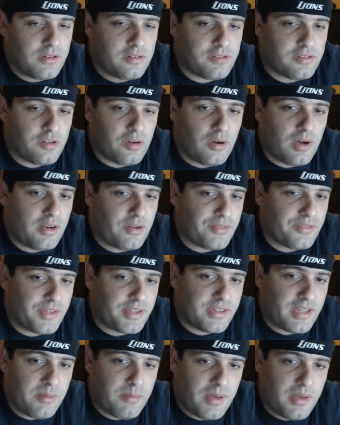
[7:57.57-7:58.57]
so I don't
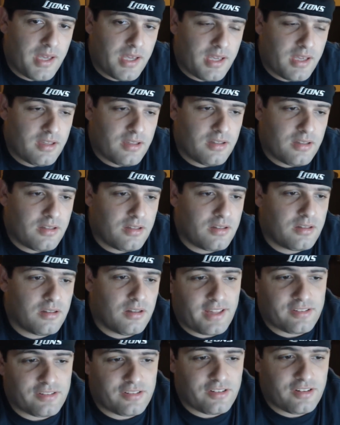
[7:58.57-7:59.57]
think they make it. The
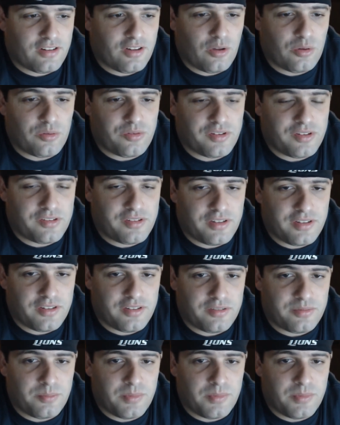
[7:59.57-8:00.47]
next closest